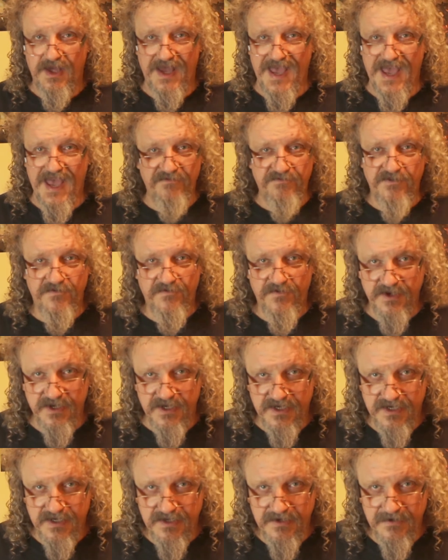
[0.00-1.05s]

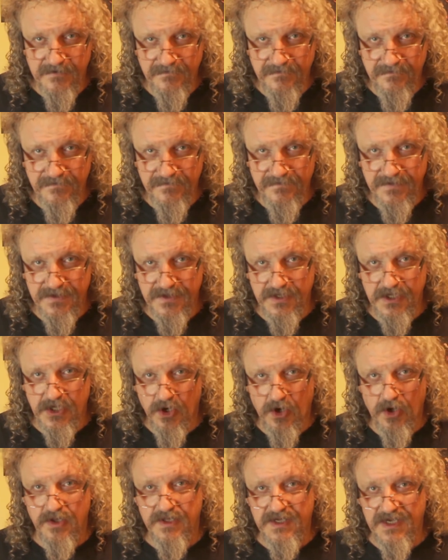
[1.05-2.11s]
everything. They
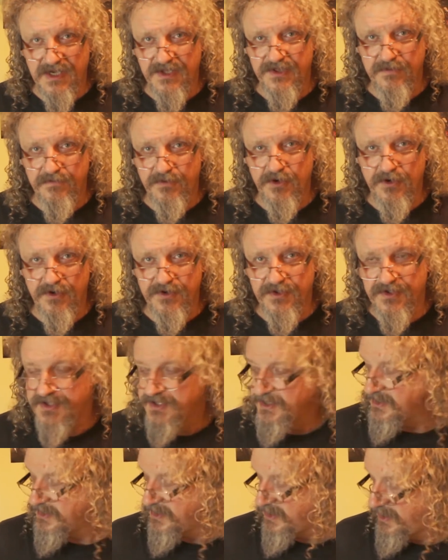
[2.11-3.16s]
all get the
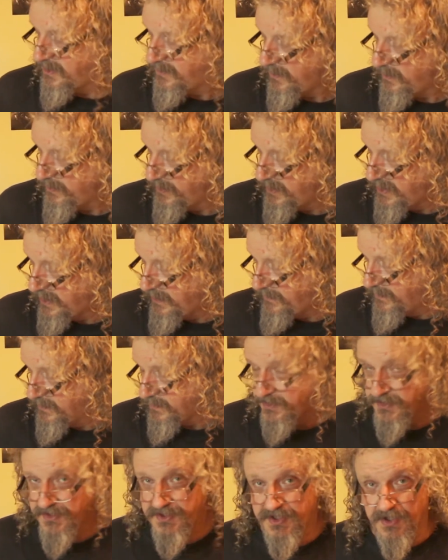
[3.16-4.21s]
bonuses on that
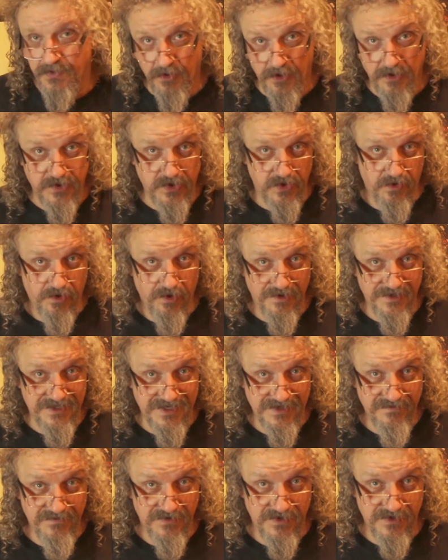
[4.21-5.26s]
because they're also all
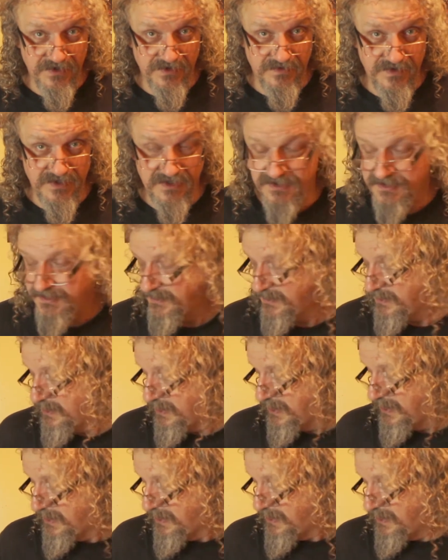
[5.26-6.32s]
Demon units.
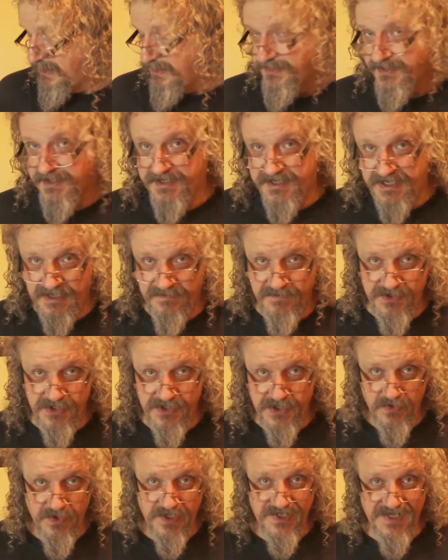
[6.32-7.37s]
The Demon
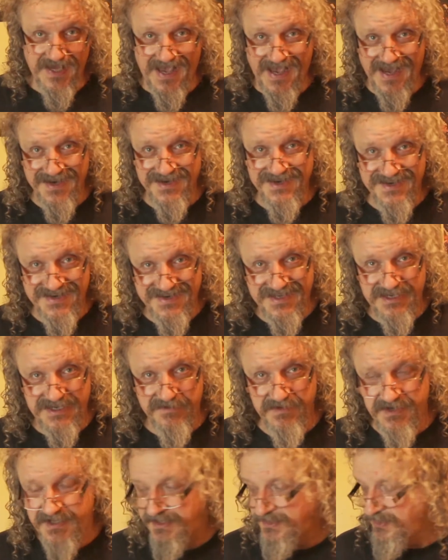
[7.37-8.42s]
units and
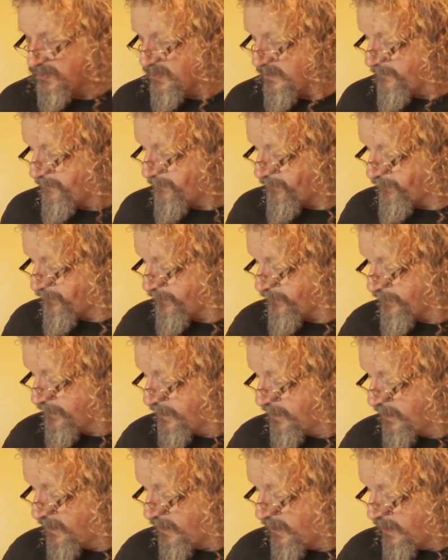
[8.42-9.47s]
Demon engine.
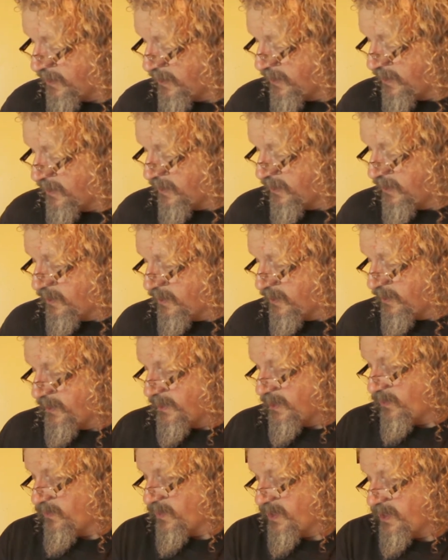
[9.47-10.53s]

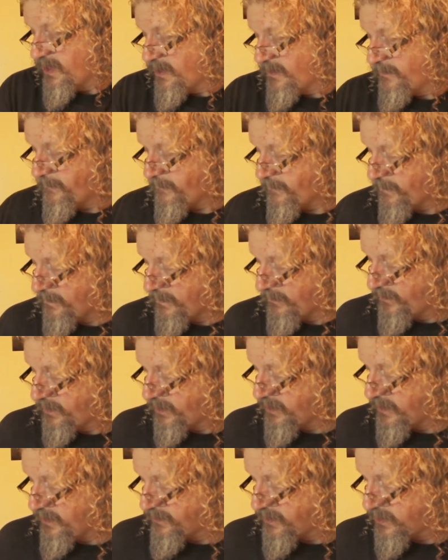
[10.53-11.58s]
Now if we
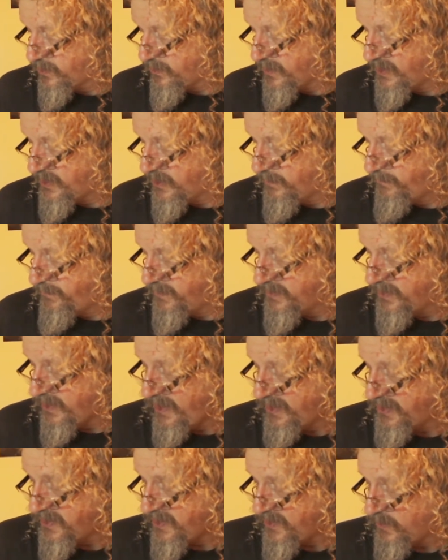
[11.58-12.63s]
go down to Greater
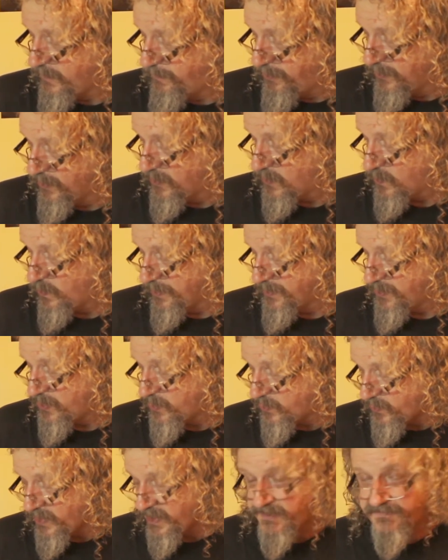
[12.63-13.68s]
Possessed, that's a +1
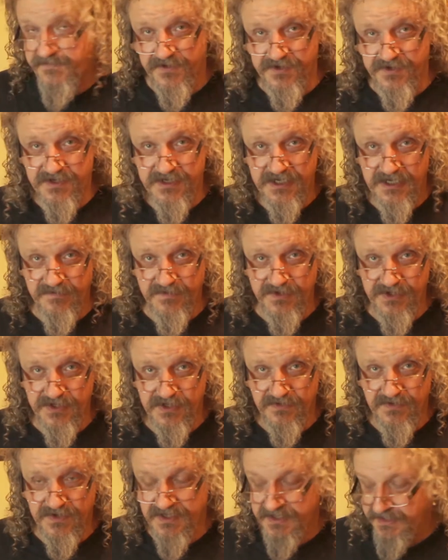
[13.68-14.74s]
strength on Demon
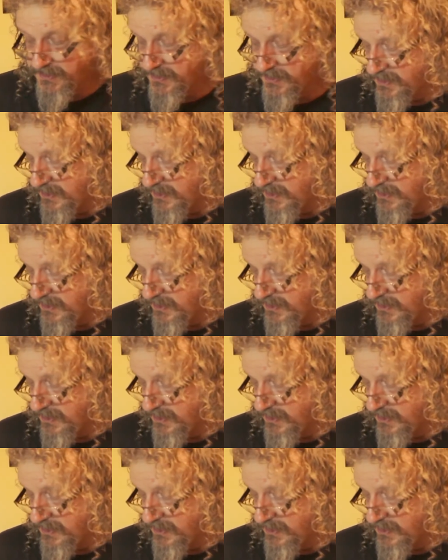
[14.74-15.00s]
units.